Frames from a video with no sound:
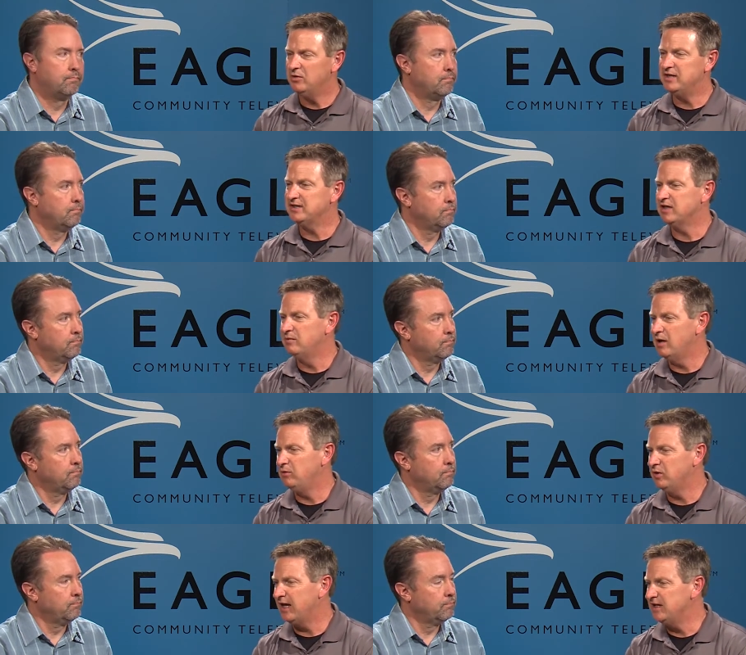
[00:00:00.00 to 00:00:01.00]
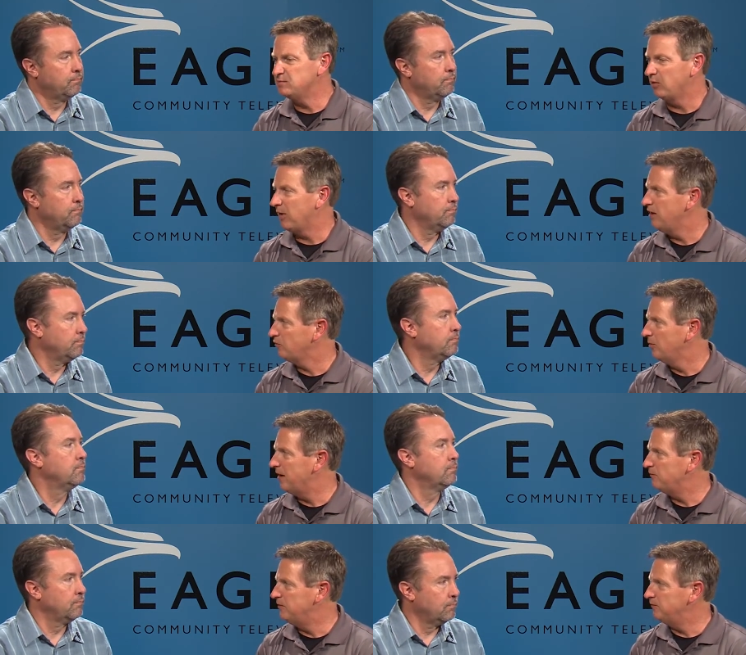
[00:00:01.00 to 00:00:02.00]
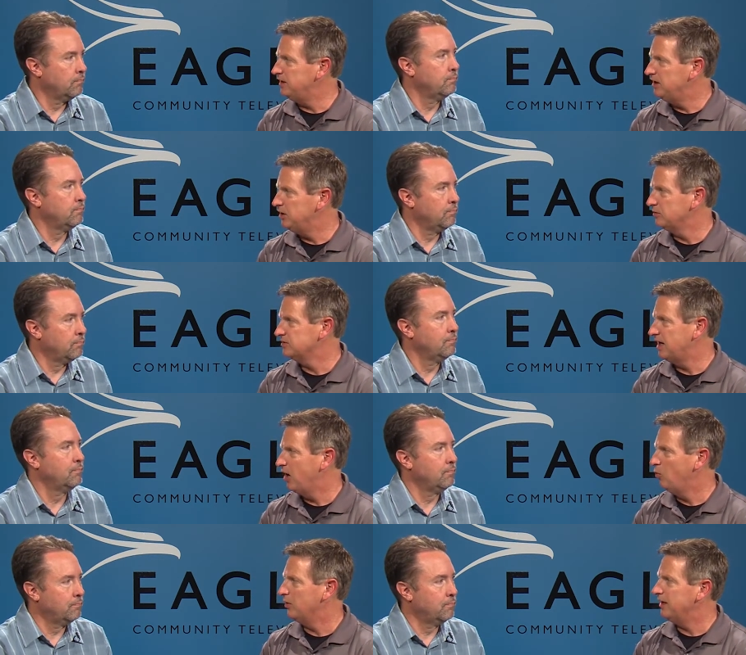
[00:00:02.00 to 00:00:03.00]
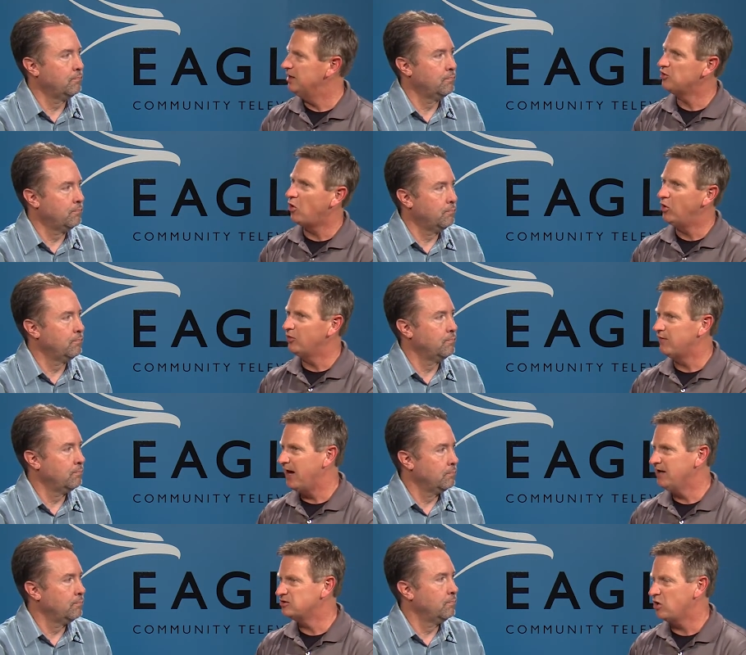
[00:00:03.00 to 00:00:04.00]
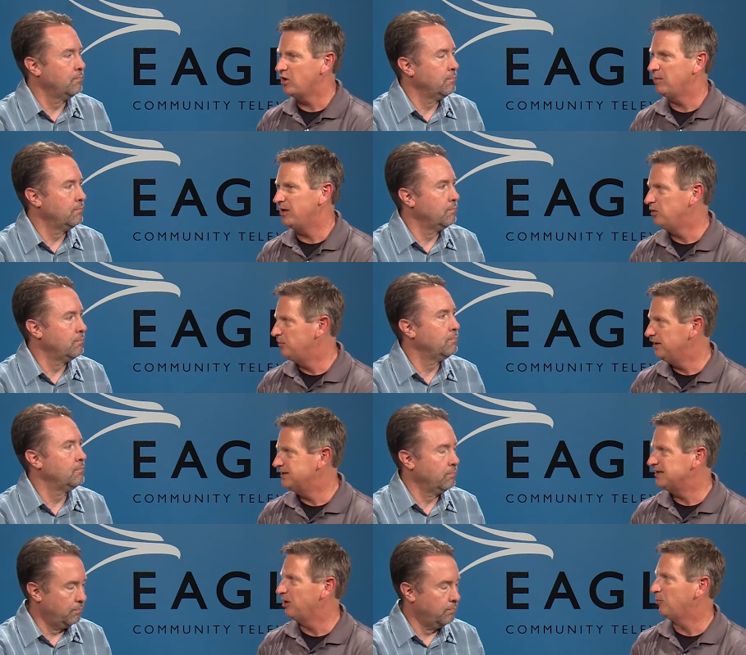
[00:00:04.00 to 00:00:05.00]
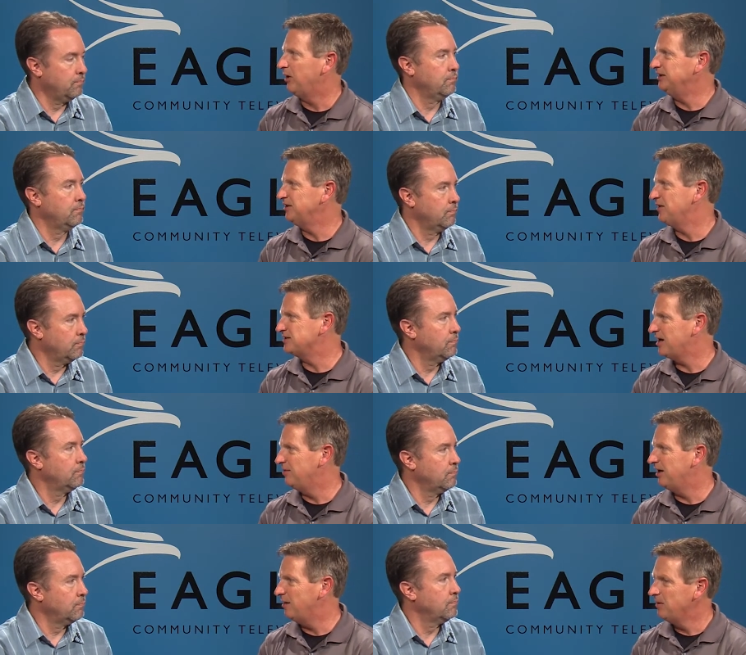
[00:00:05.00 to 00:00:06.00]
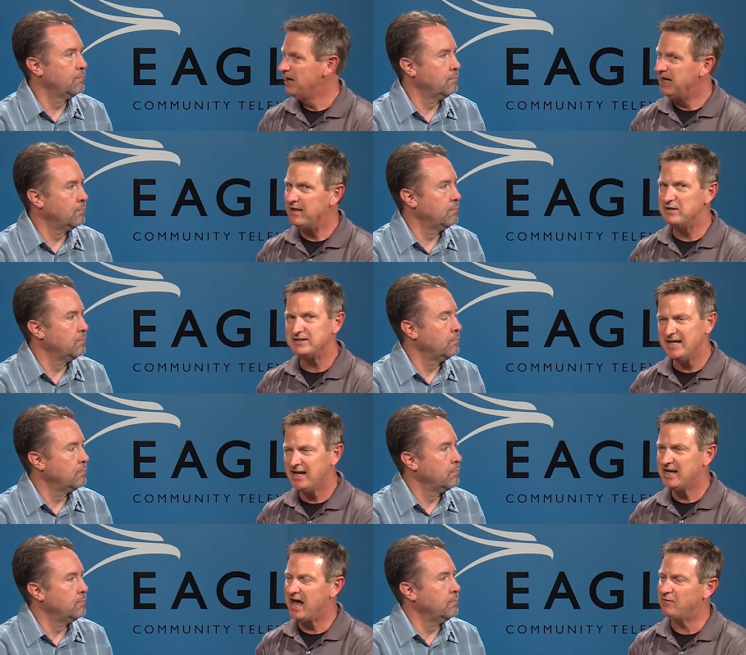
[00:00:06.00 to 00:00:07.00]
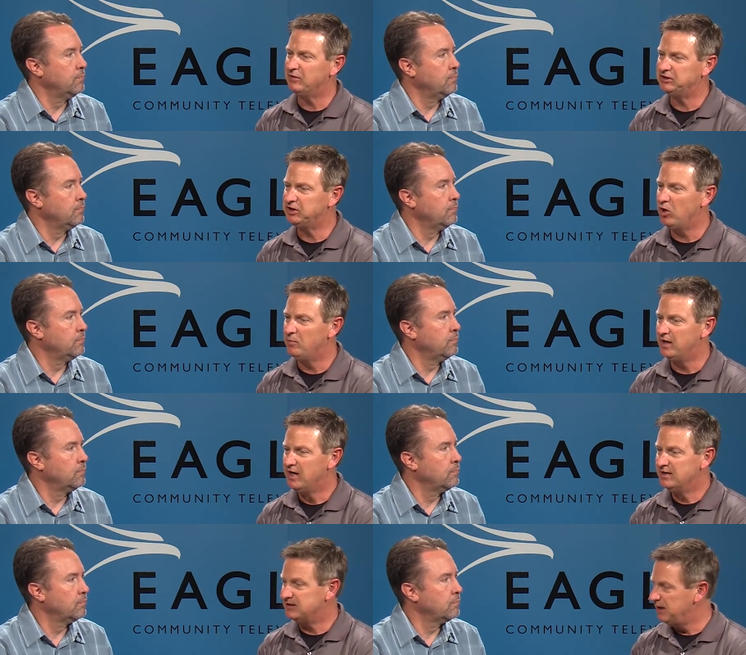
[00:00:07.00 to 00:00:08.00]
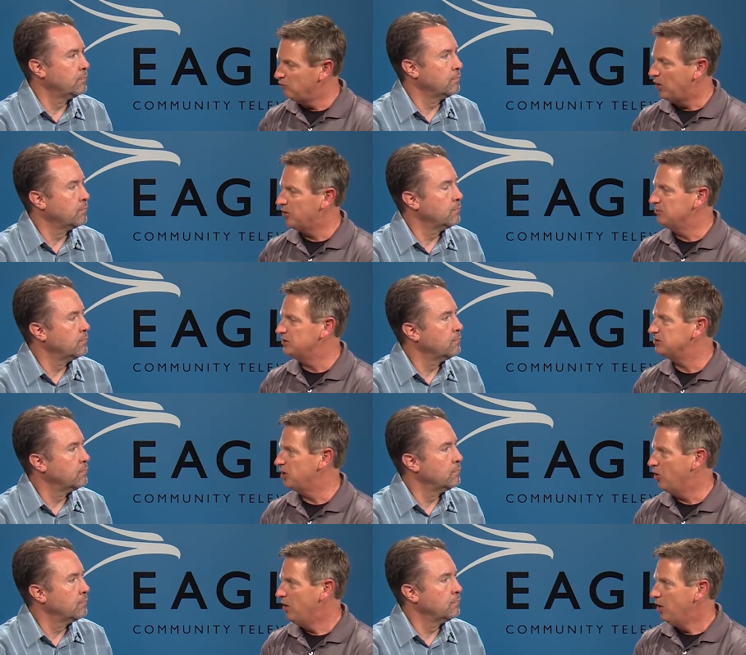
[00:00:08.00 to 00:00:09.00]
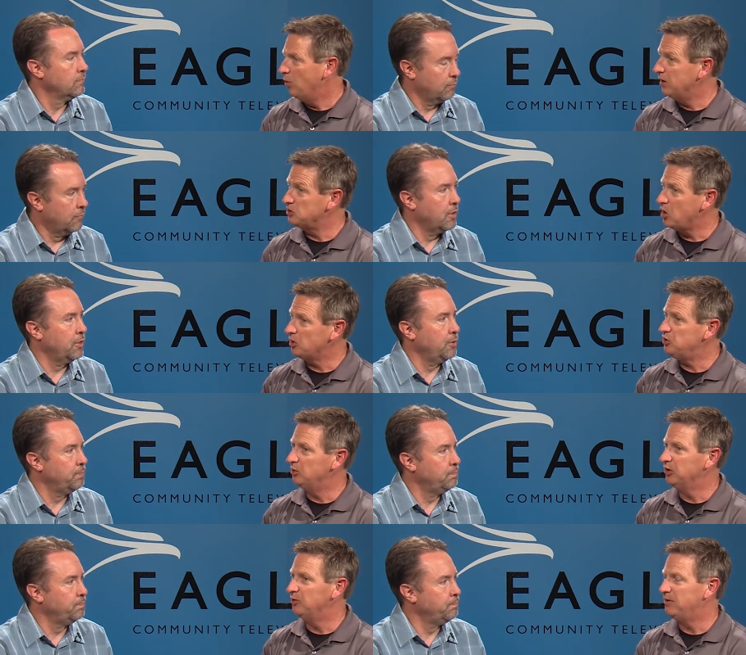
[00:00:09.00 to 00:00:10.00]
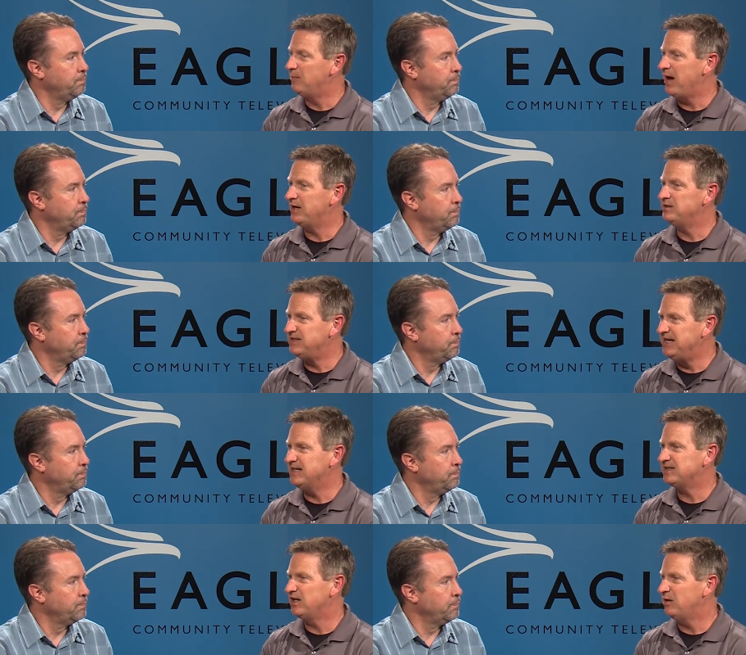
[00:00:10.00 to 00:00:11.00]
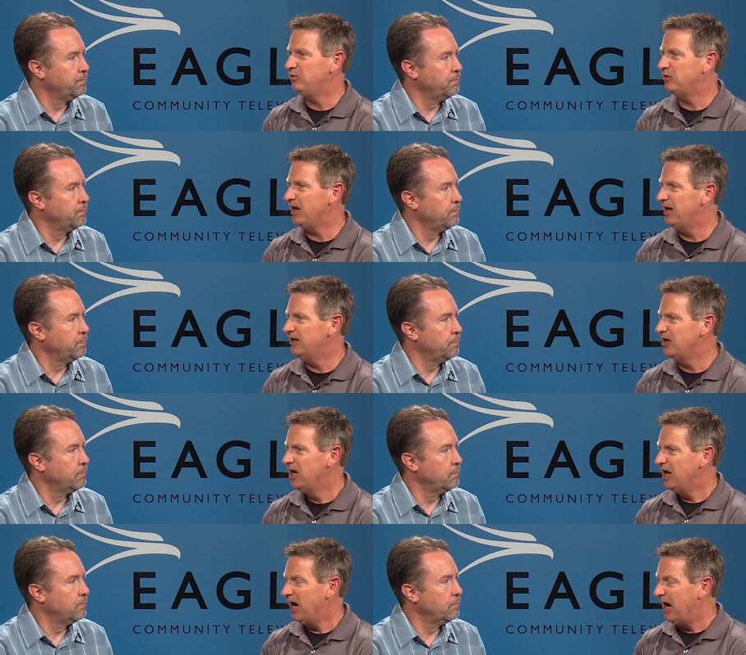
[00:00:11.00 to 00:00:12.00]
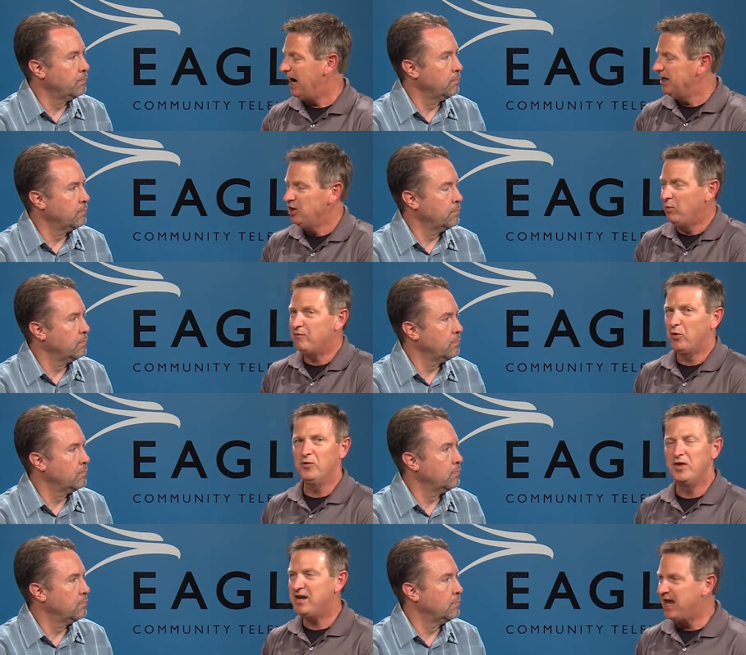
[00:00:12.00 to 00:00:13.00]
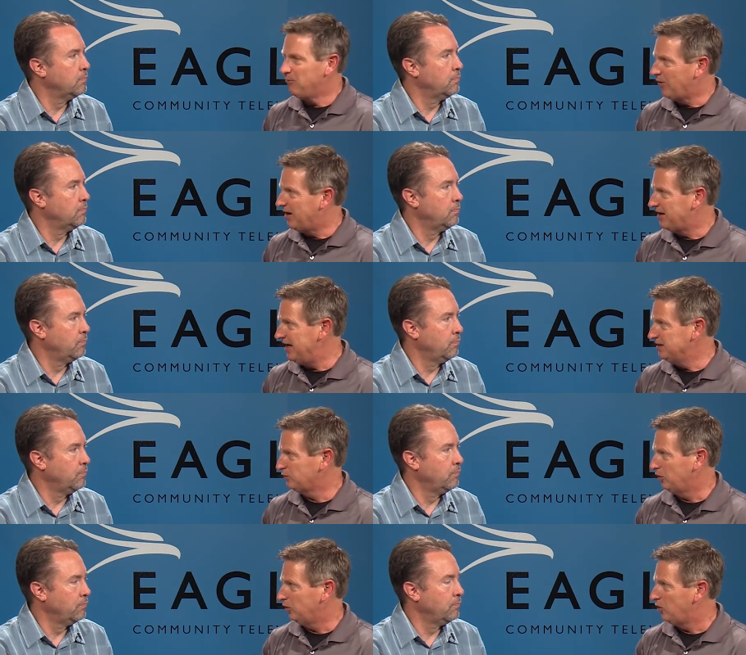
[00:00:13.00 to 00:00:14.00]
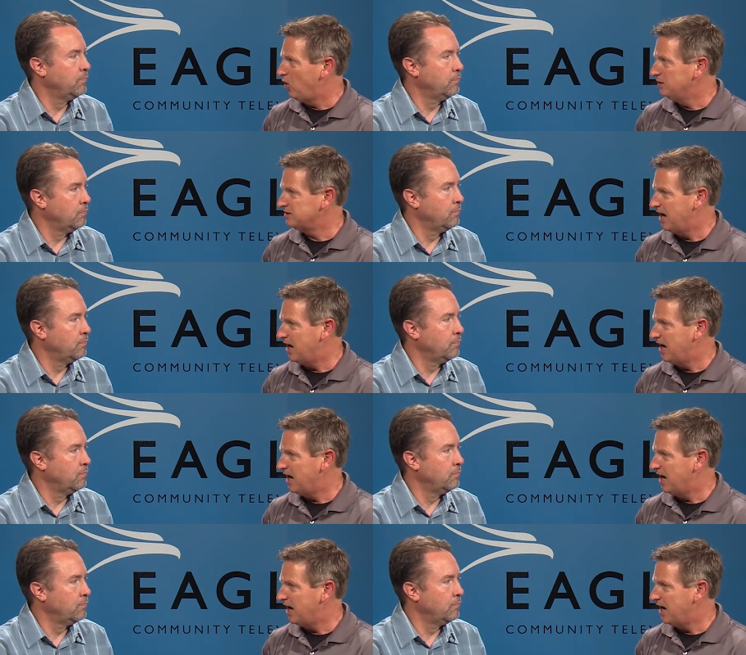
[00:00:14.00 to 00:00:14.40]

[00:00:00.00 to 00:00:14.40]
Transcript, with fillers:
Speaker 1: know, DSNWK has been around for about 50 years now. We'll get into all of that and talk about your big celebration that's coming up in the second half of the show. But, Steve, welcome to the show. Want to talk to you a little bit about DSNWK and you know, we've heard the name around Hays for a long